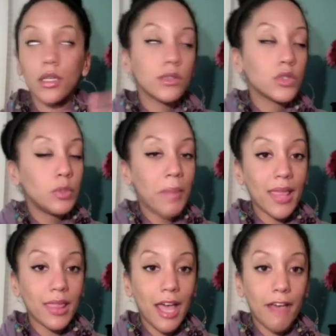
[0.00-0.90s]
to my
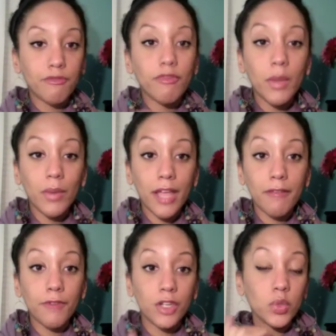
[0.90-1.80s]
left, right when I
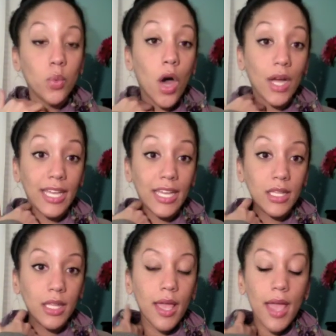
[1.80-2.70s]
first walk in.